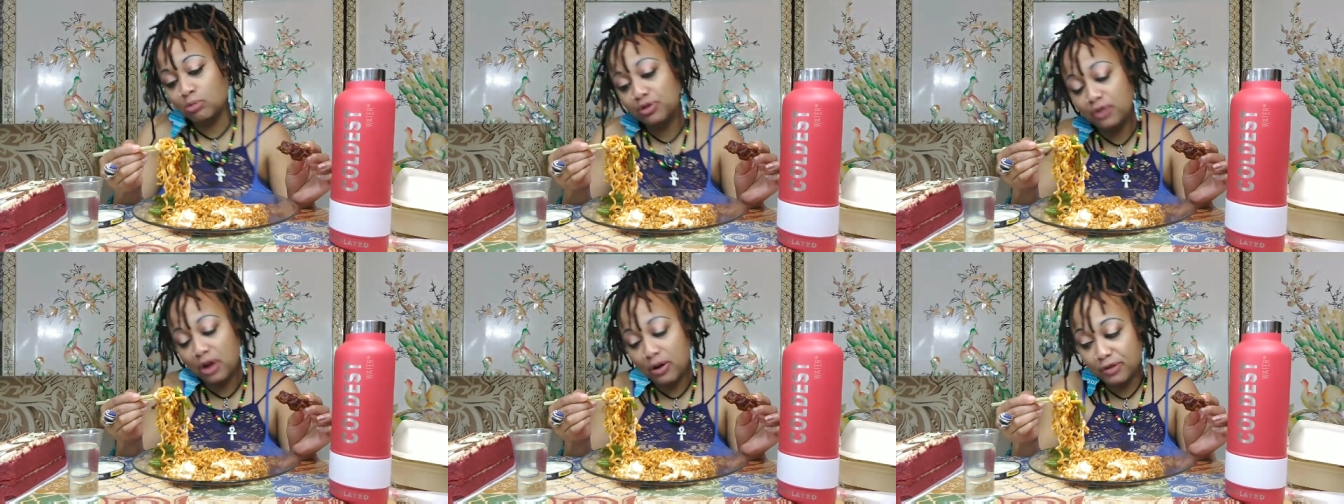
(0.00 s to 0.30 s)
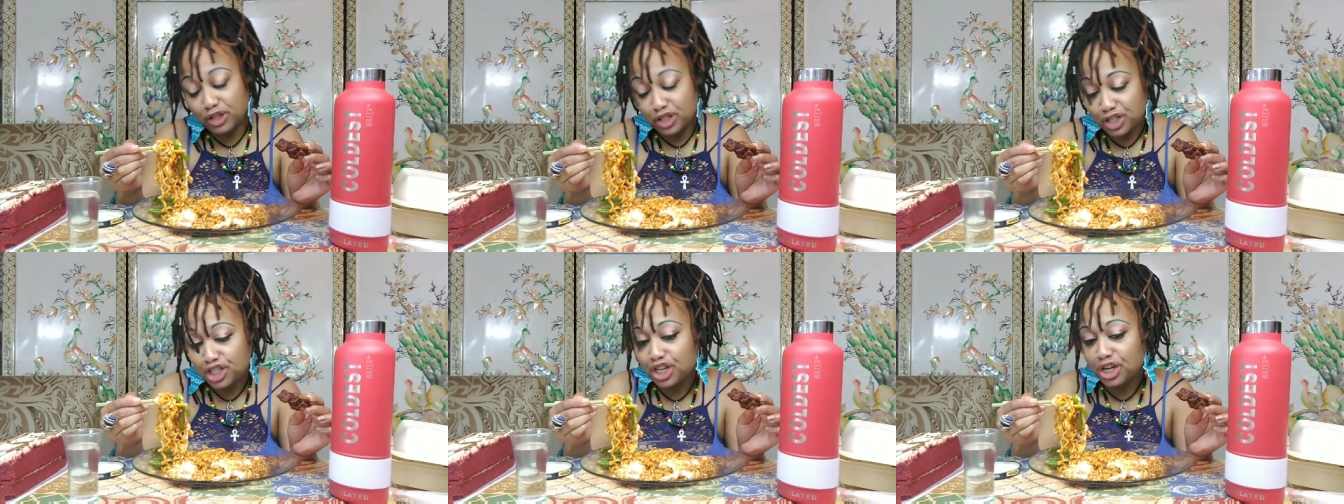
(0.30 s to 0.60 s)
was
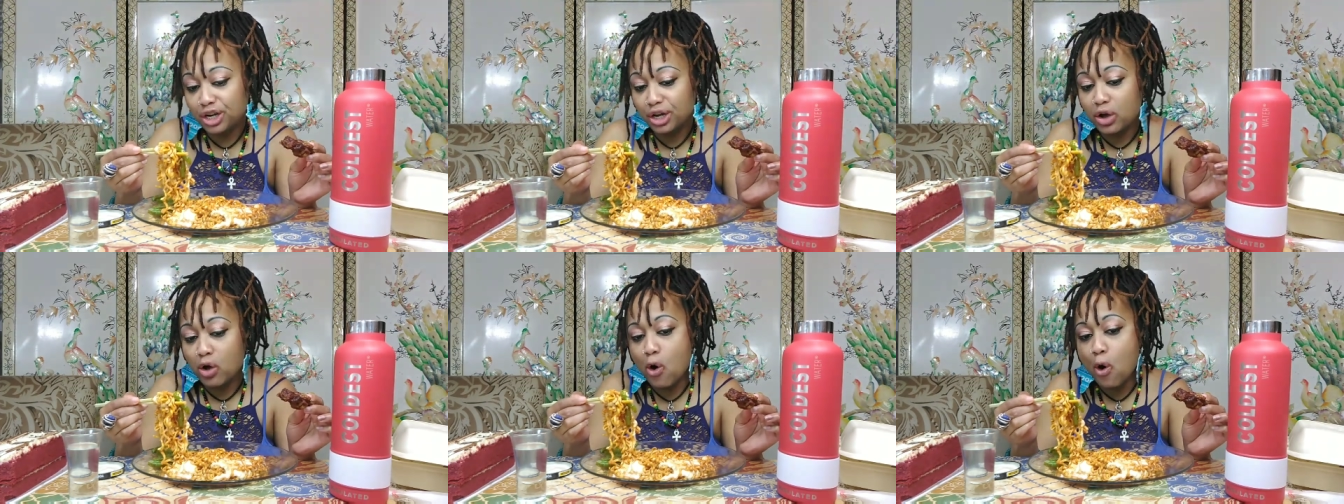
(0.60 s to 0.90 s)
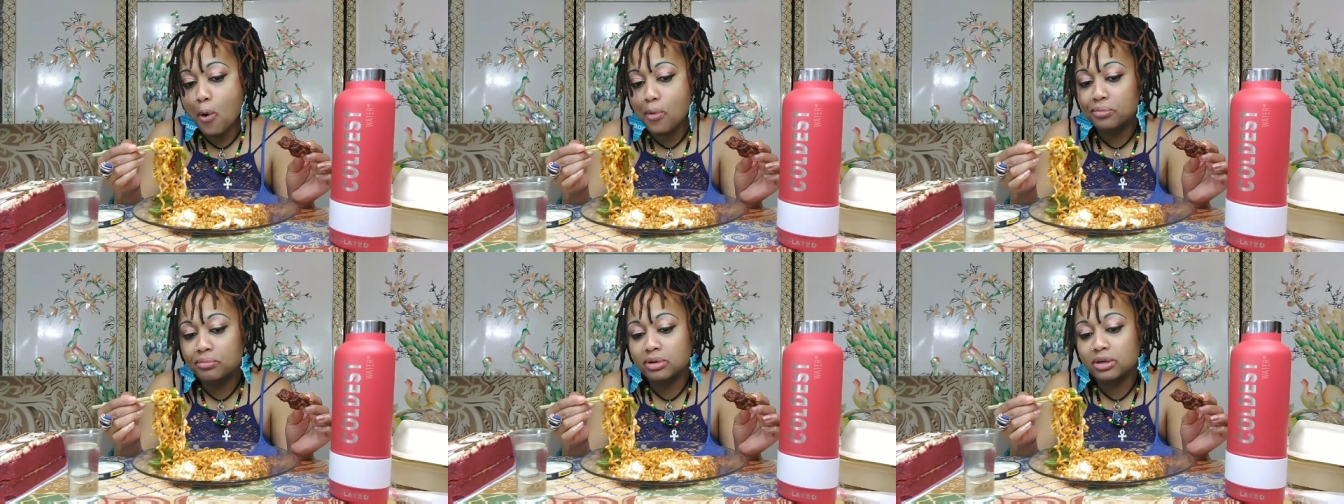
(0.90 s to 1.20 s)
very
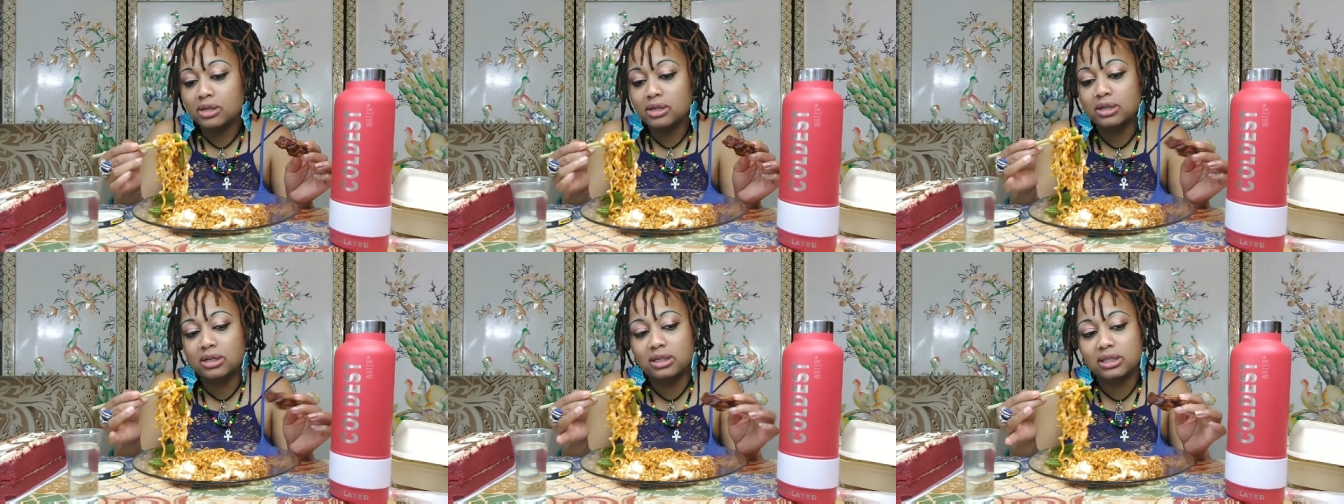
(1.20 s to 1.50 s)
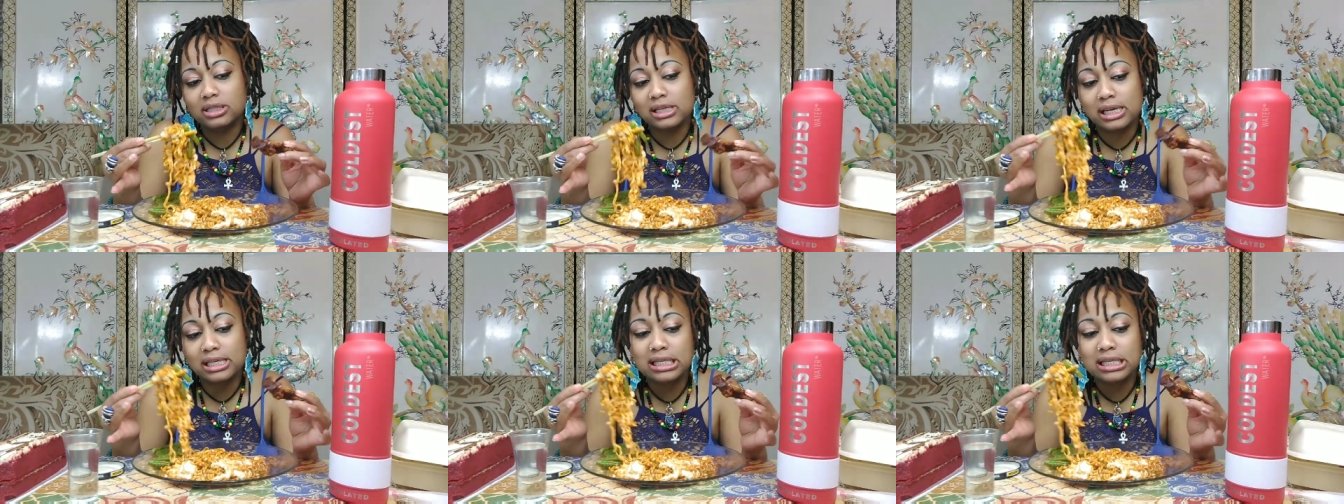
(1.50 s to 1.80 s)
chill
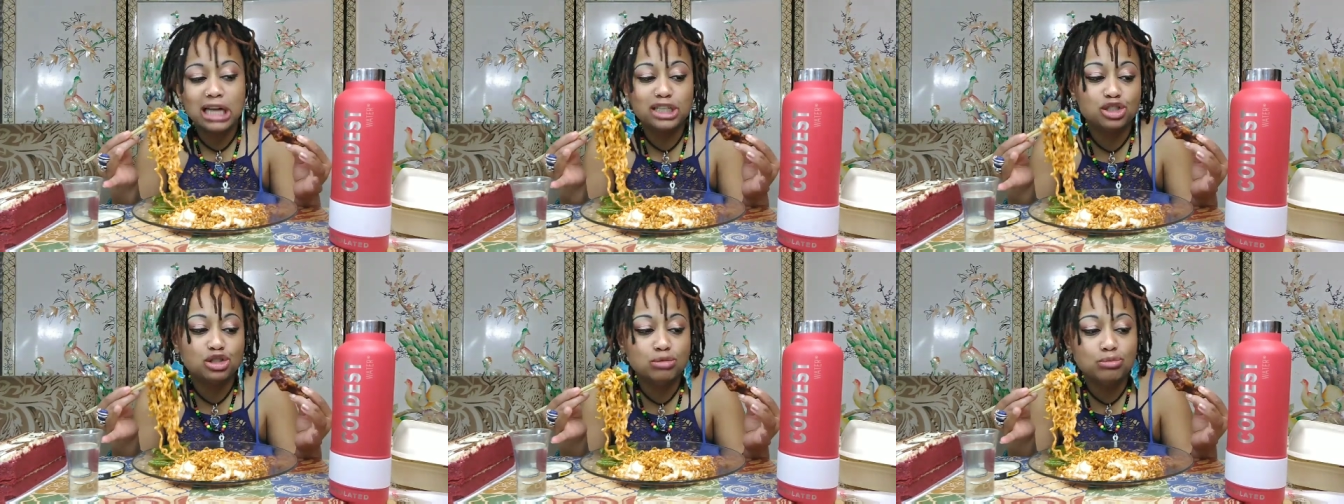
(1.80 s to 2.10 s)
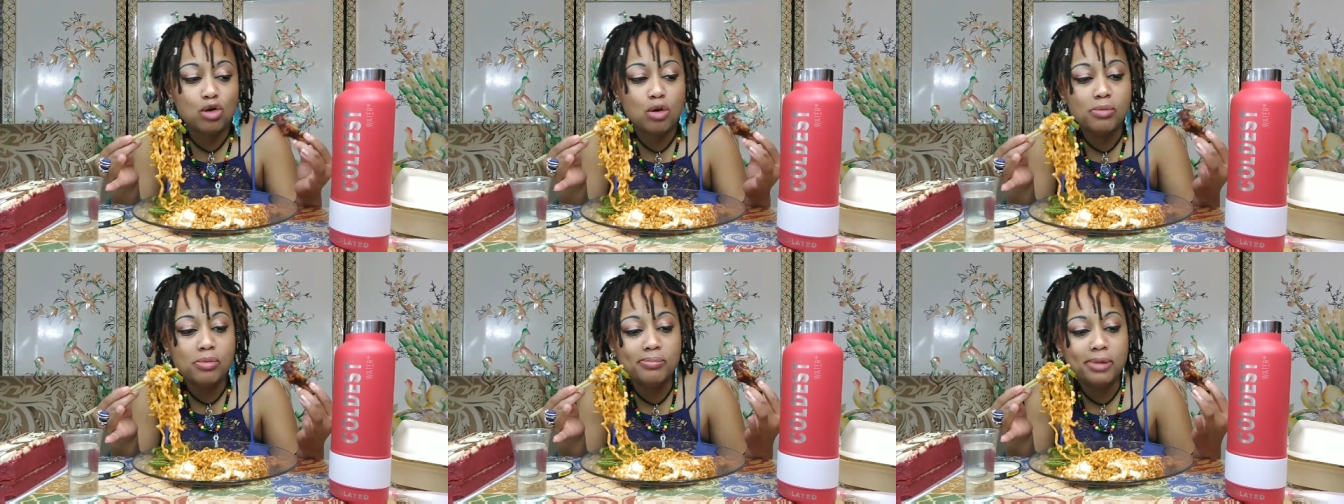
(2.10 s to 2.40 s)
because, like I said, I shouldn't
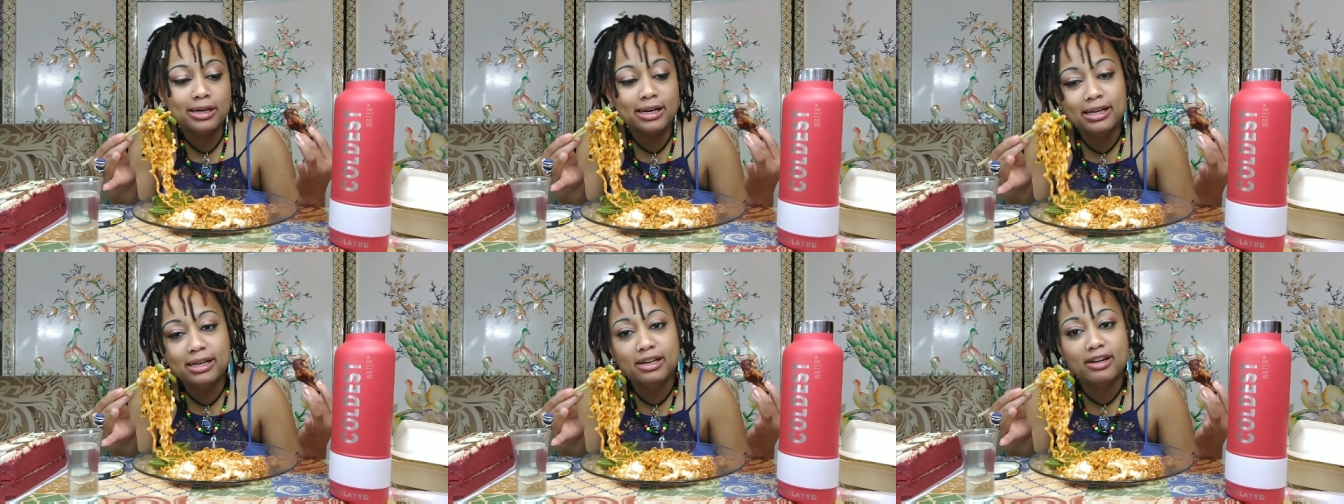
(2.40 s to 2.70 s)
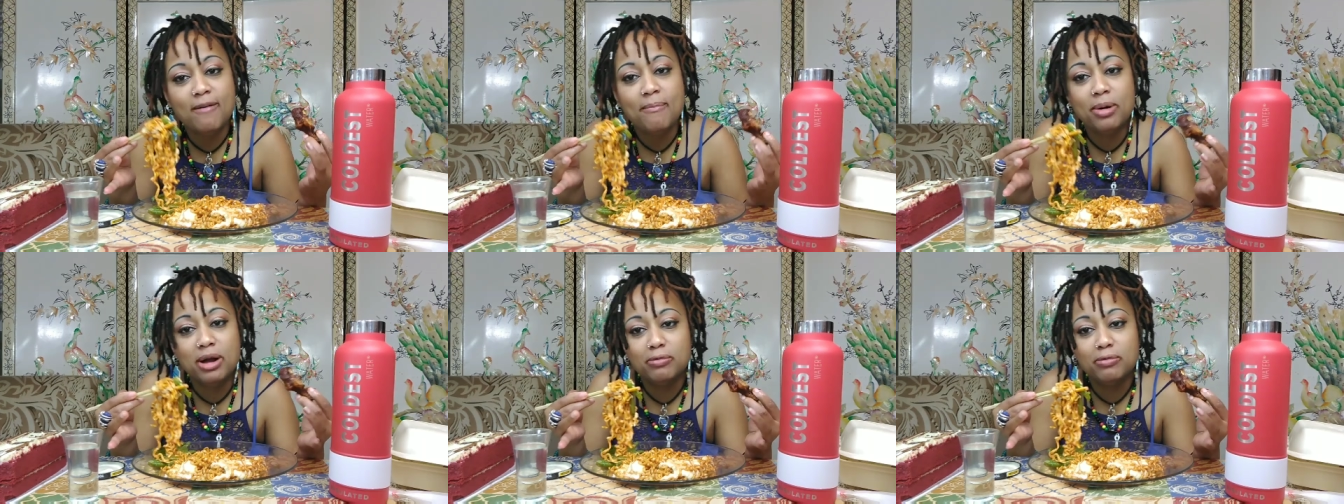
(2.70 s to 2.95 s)
work with my gift,